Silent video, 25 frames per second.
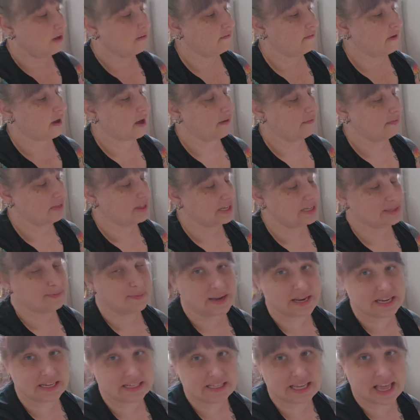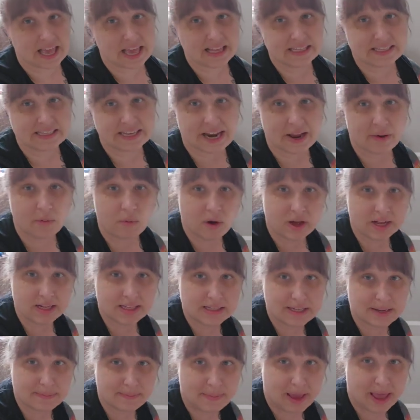of these mini skeins, and I want
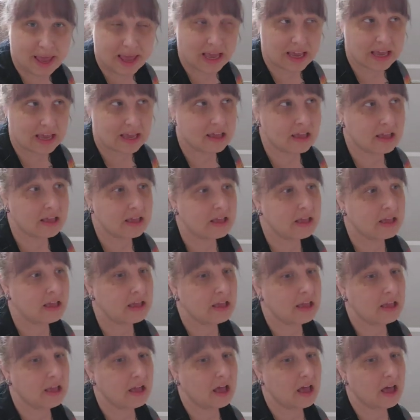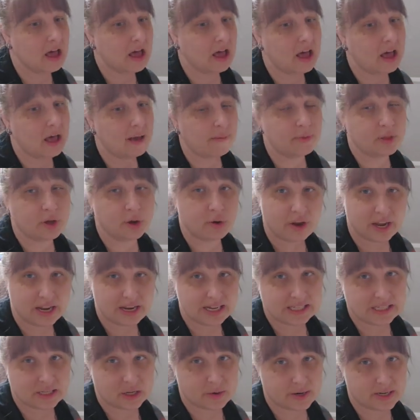to make the granny
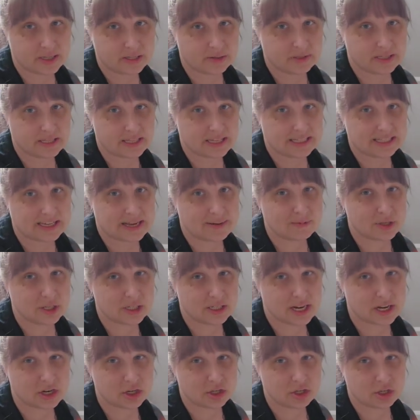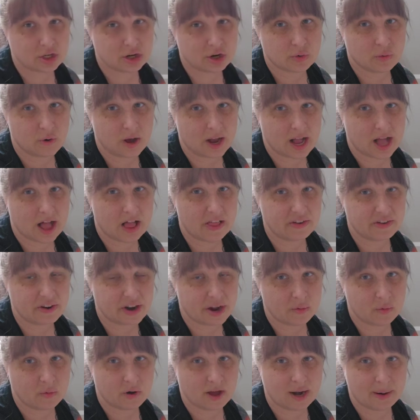squares with these. I'm just not sure what color
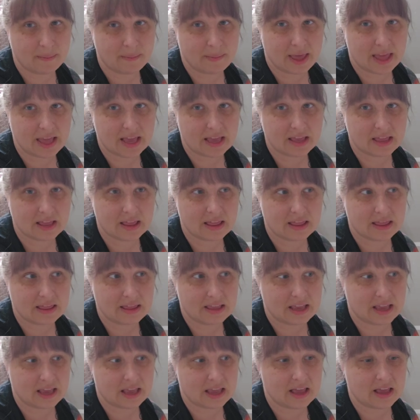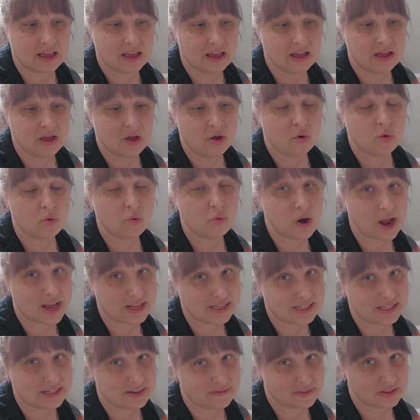I want to make the
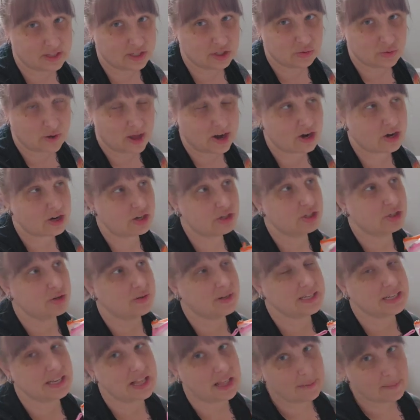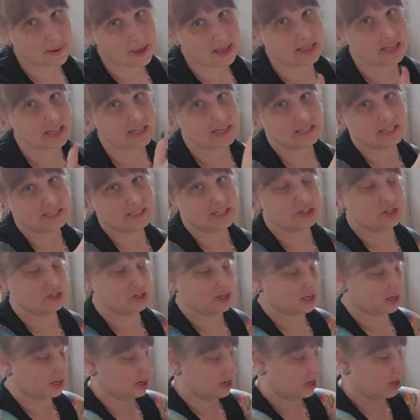rest of the sweater. So until I make that
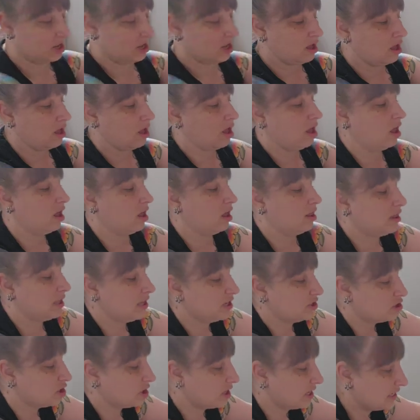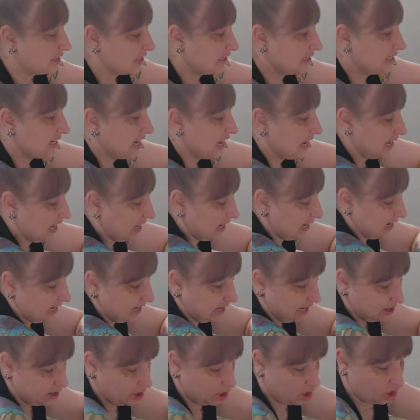decision, these are going to stay in
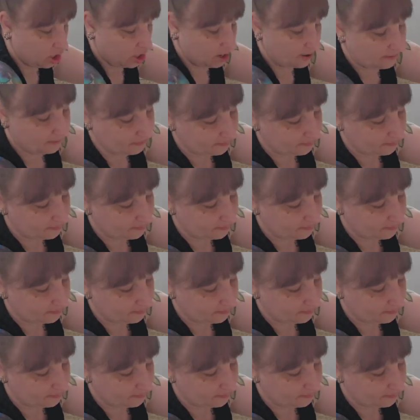here.